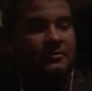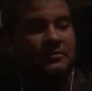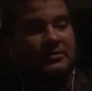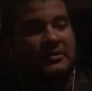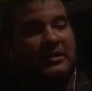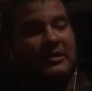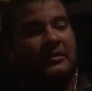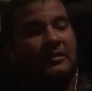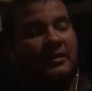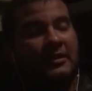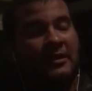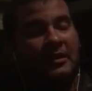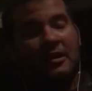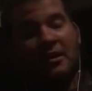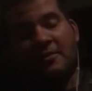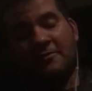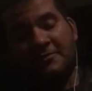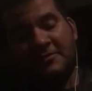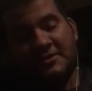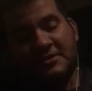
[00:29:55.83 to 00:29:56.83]
tell the
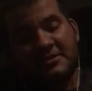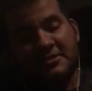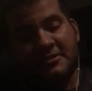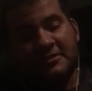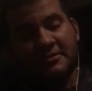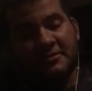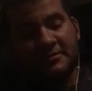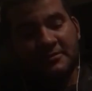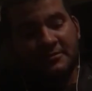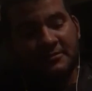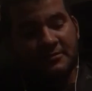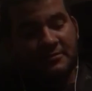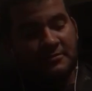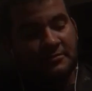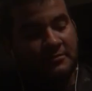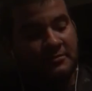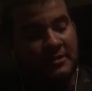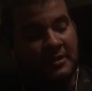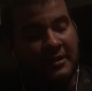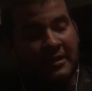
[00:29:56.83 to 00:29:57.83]
officer,
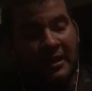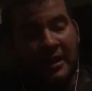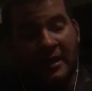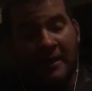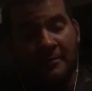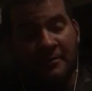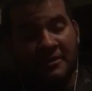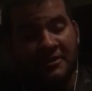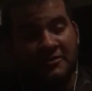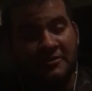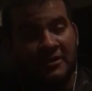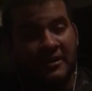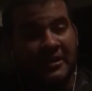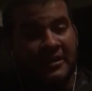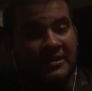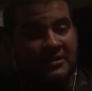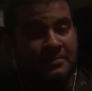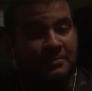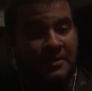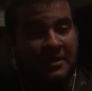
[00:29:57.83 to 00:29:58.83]
like
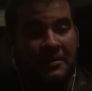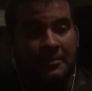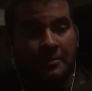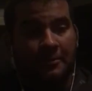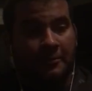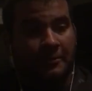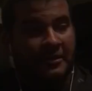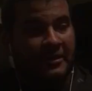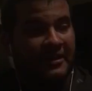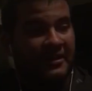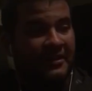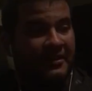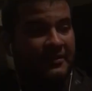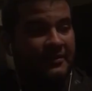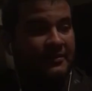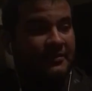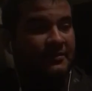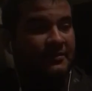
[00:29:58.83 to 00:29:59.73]
OmniTrax, PeopleNet,